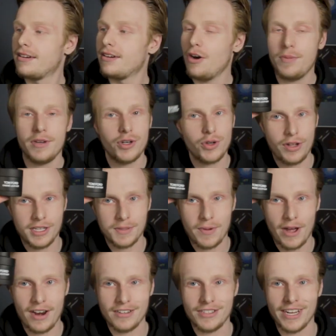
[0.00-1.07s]
Hope you enjoy this
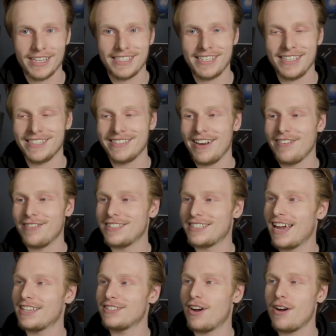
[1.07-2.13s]
bottle, Jesse. So anyways,
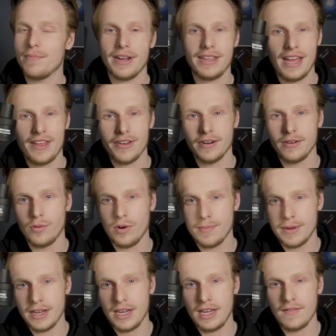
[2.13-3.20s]
guys, ombre leather. What
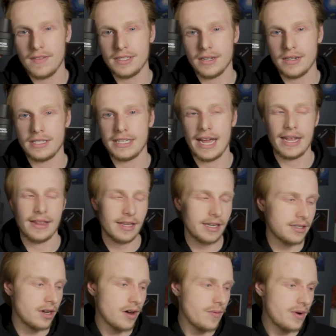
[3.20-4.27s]
am I gonna give this out of 10?
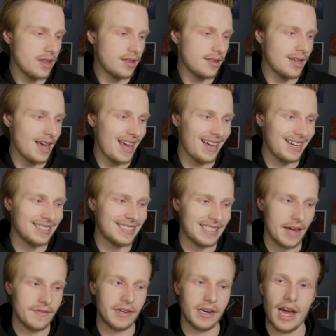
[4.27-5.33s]
Let's go with a
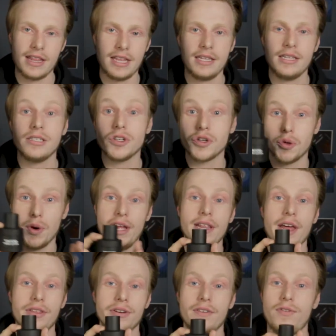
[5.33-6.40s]
seven. I think this is a great
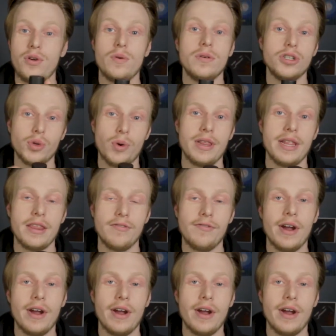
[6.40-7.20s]
leather if you enjoy leather